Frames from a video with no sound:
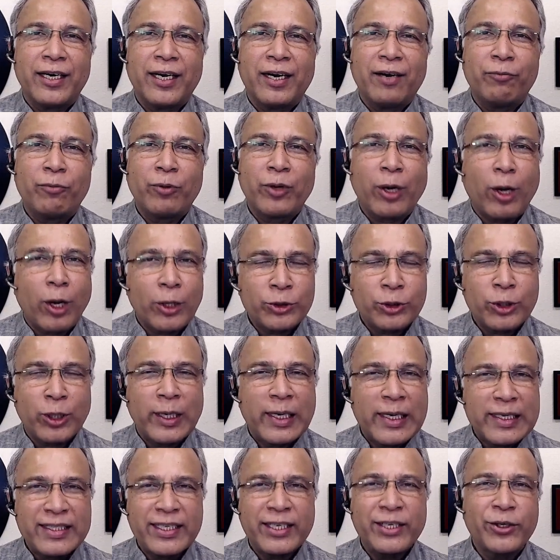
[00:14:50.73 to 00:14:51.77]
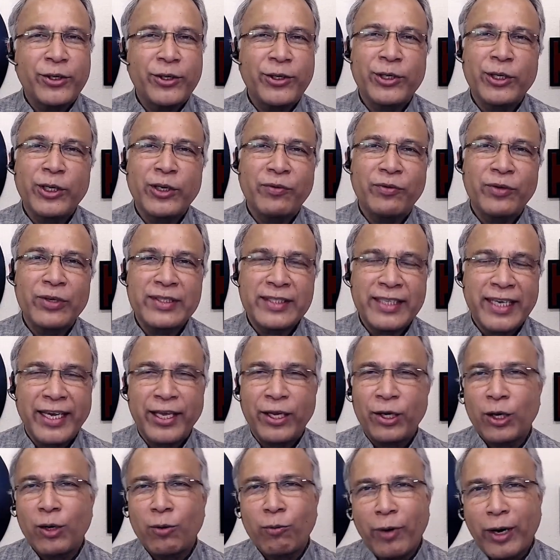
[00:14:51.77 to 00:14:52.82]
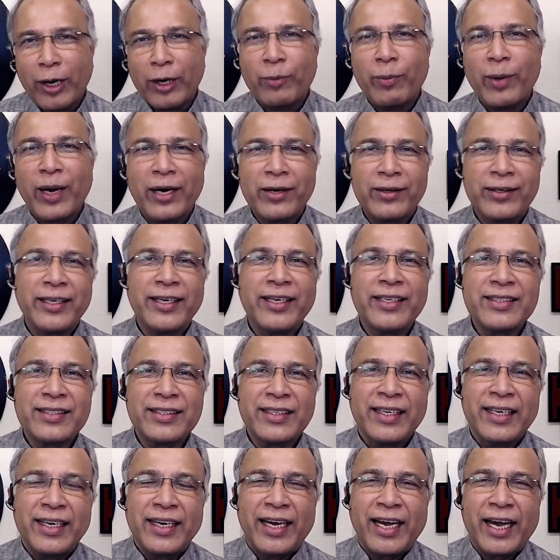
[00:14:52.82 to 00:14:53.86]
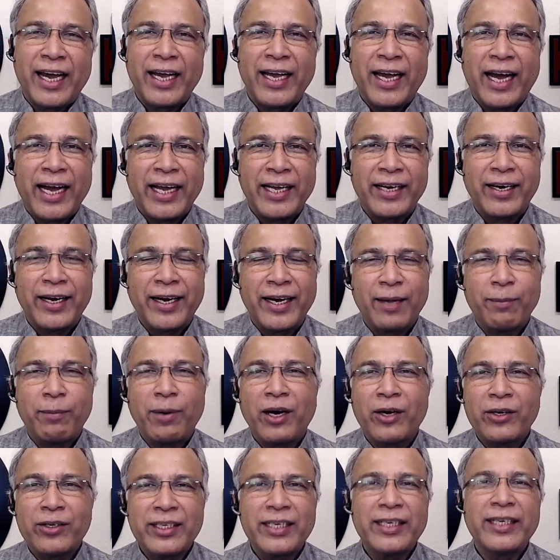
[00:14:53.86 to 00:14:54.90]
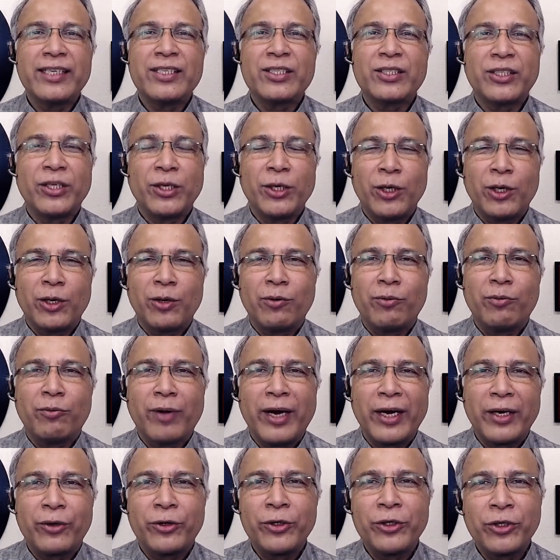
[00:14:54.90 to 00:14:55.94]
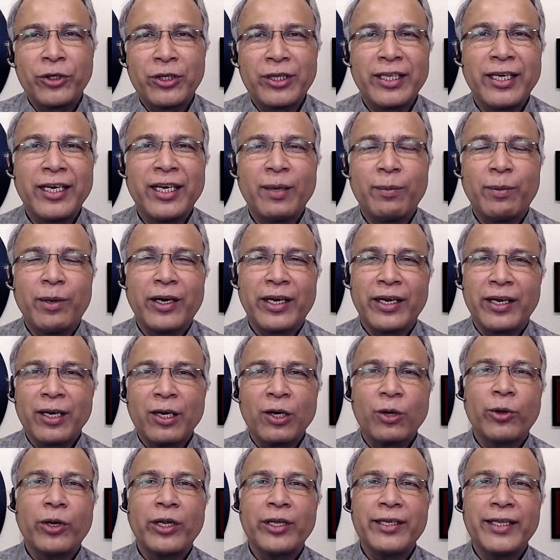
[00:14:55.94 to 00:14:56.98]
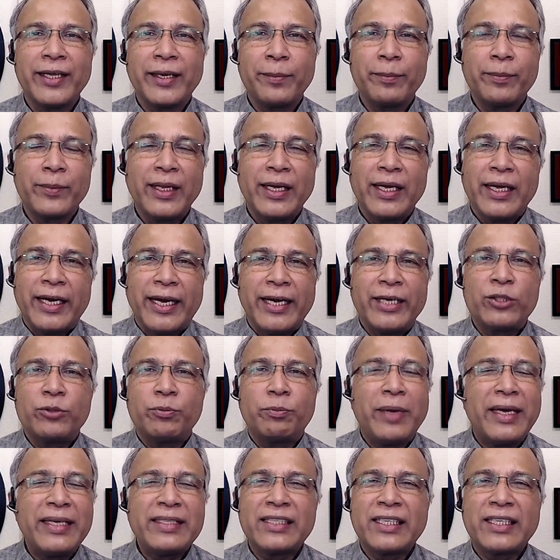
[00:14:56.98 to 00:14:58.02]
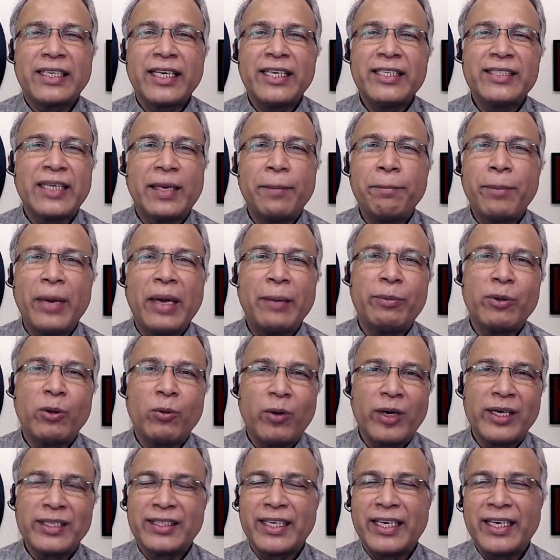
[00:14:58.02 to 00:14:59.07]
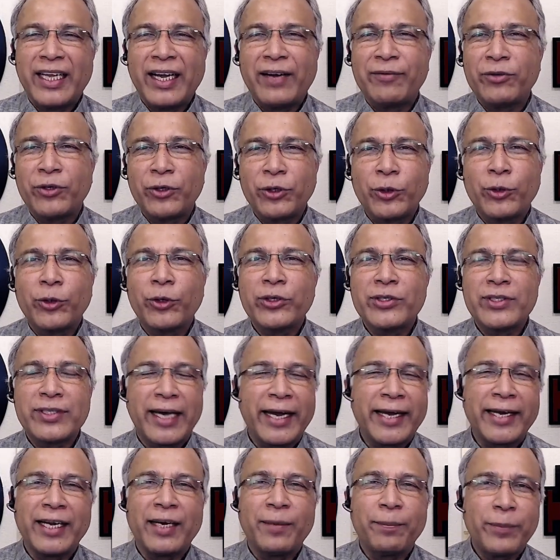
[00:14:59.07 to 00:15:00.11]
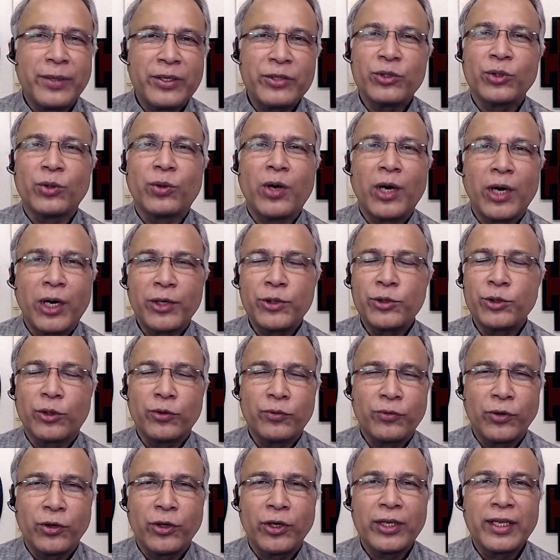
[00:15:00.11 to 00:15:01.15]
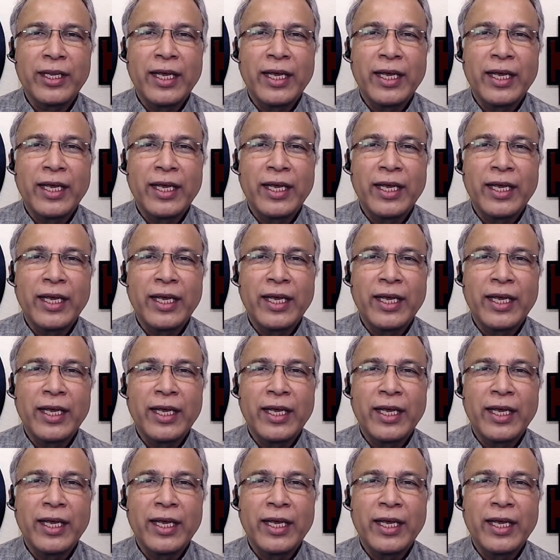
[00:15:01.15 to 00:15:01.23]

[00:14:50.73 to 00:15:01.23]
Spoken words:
would also listen to you if you say, what about this? I read about this. Why don't you think about including them? It's basically some paperwork that they have to do to sign up and so on and so forth.